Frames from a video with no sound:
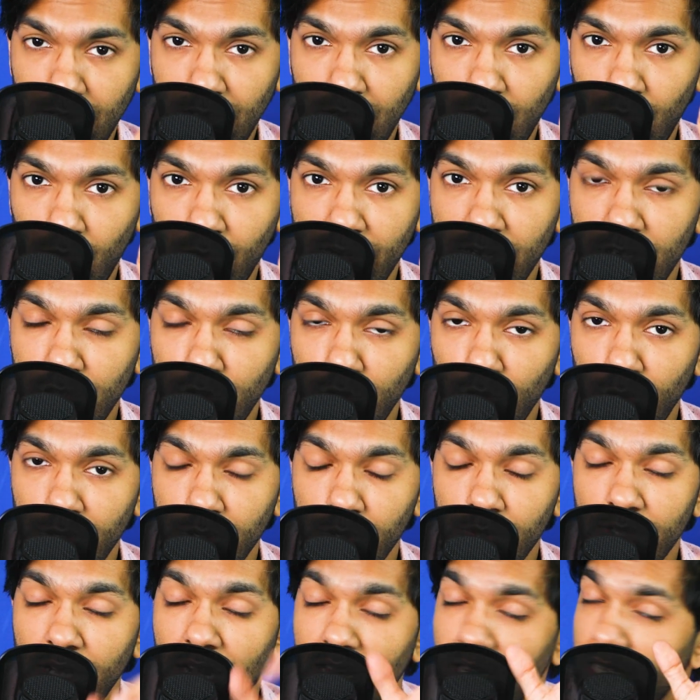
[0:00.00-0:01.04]
we assure
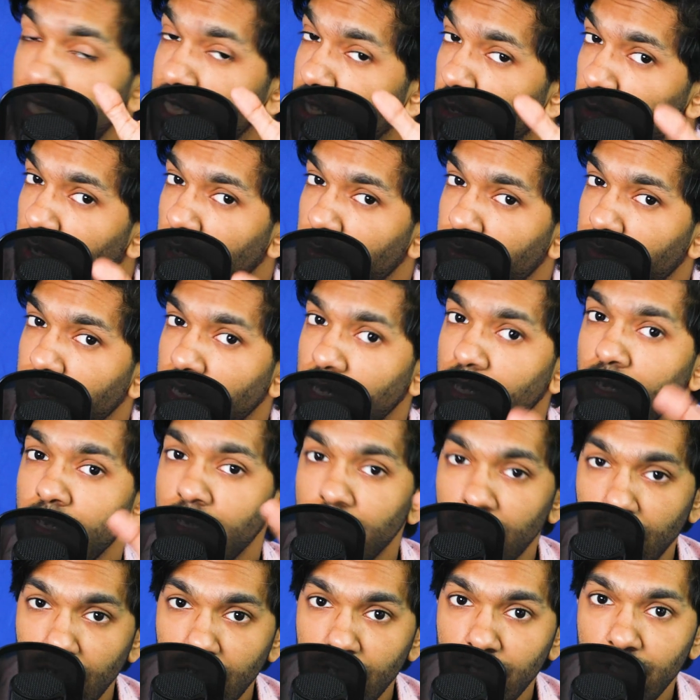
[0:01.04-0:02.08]
you that it's going to be
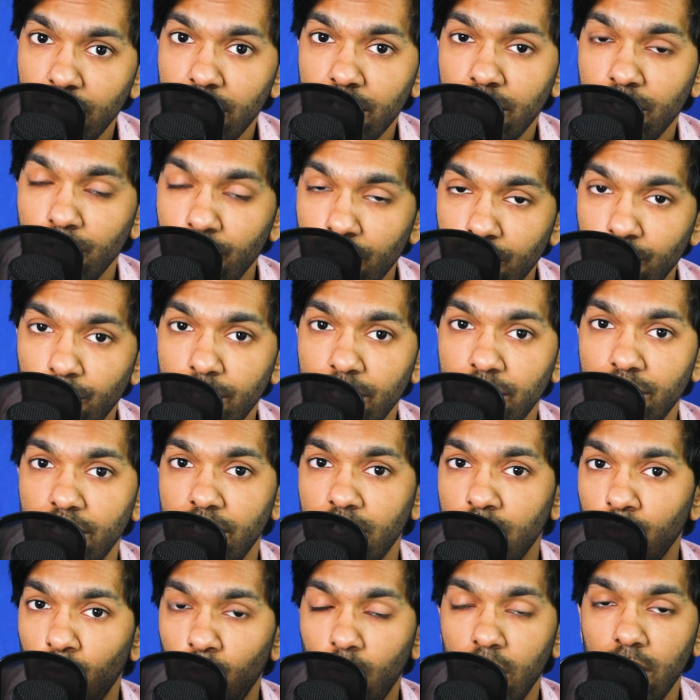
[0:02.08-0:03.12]
delicious,
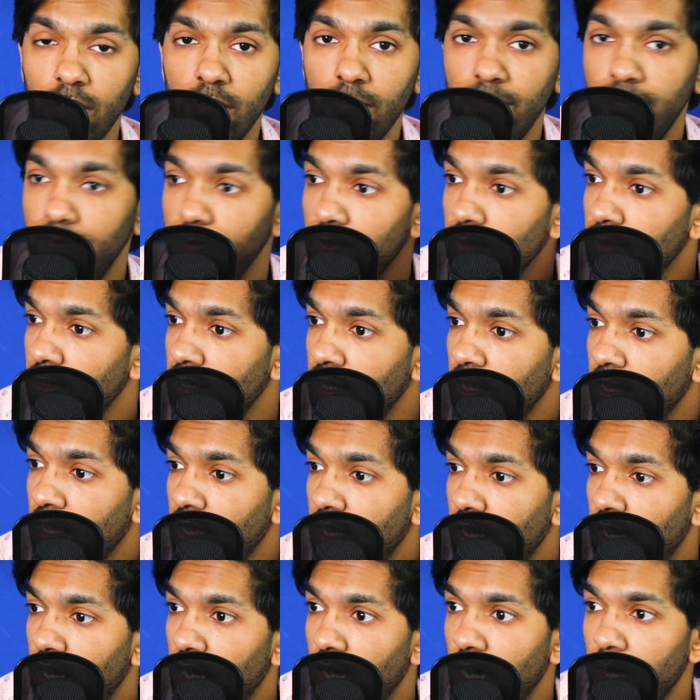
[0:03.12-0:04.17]
nutritious, wonderful,
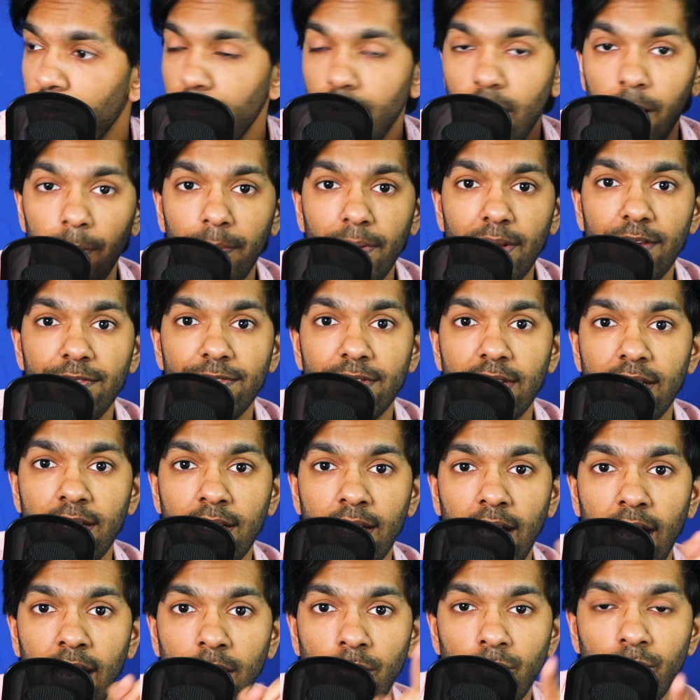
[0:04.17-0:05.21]
uplifting,
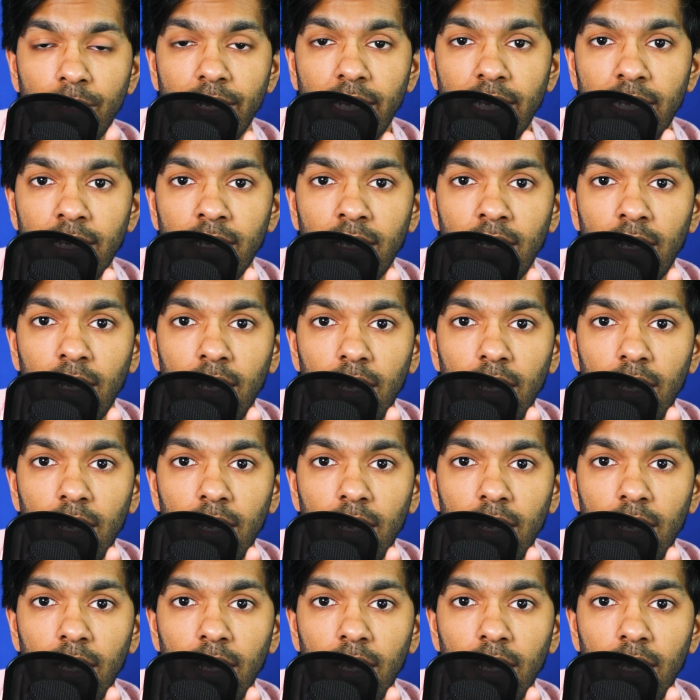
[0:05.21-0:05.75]
and really